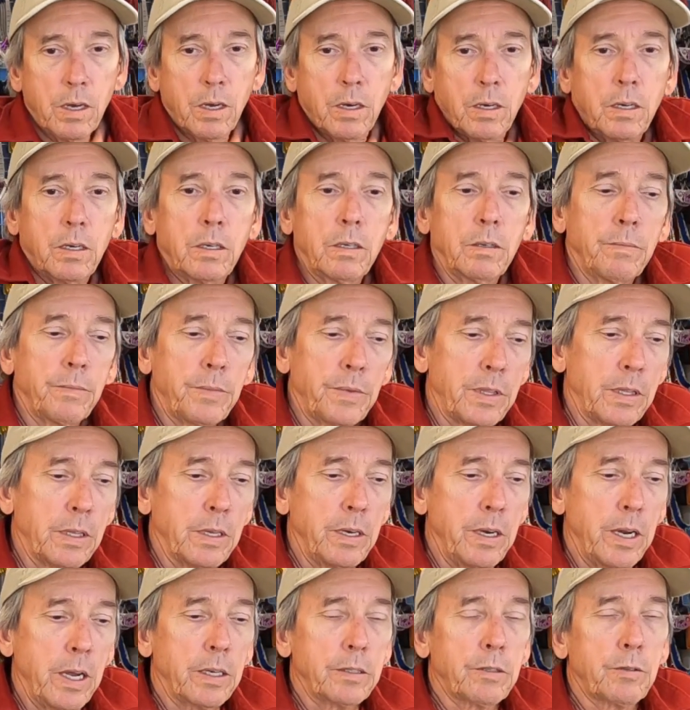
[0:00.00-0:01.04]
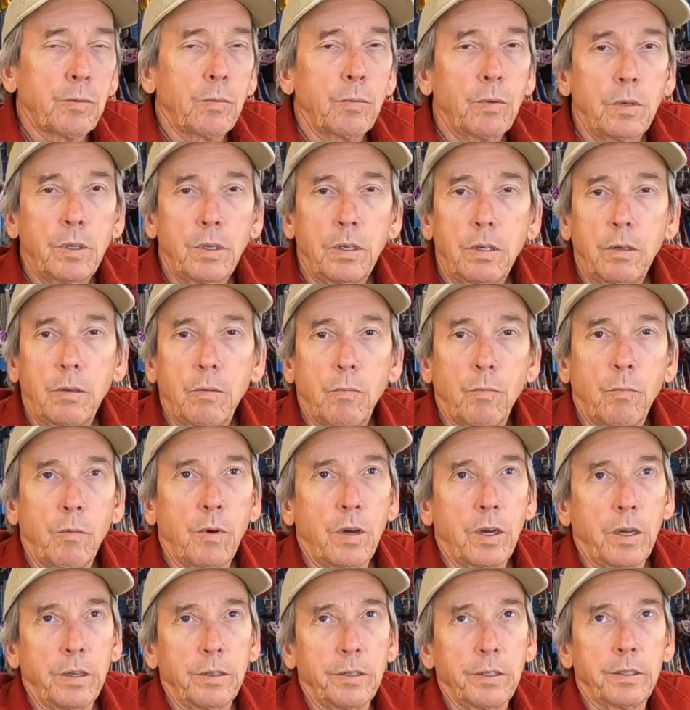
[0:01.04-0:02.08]
The next one
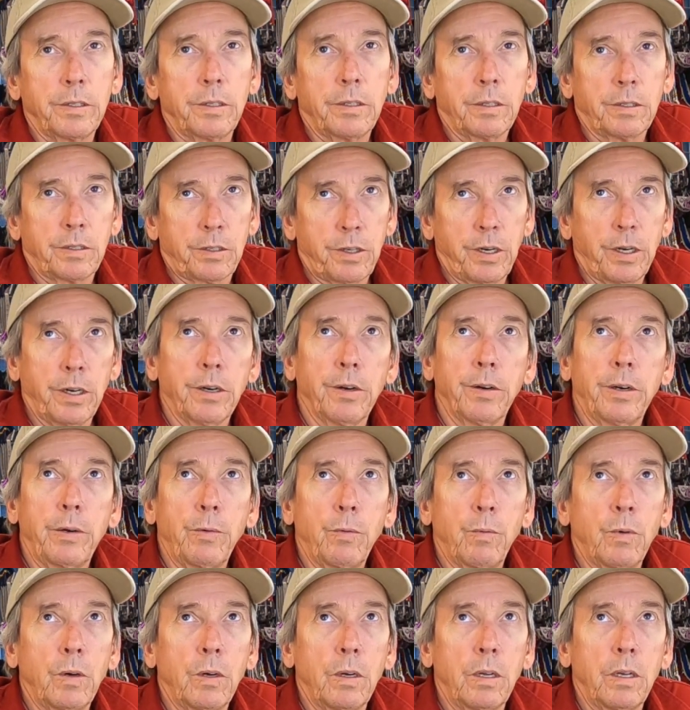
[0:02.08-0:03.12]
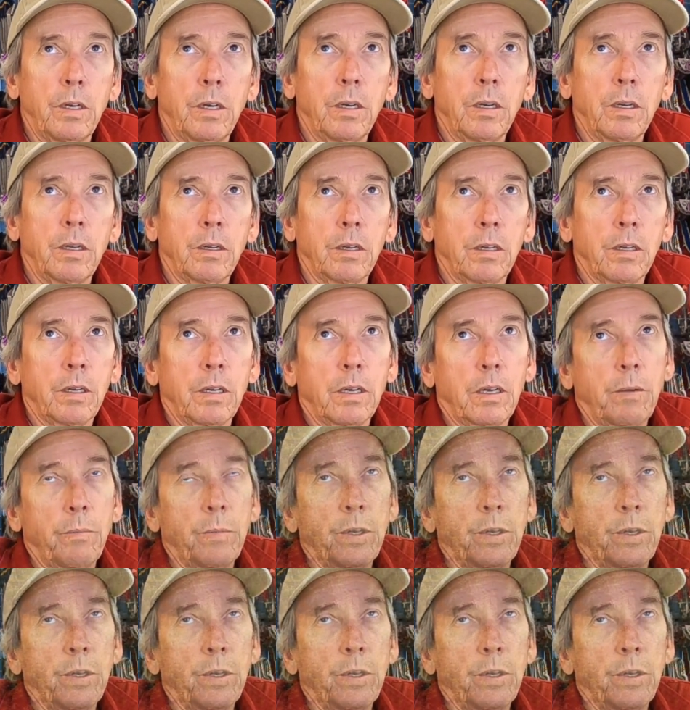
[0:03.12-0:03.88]
was the scary one I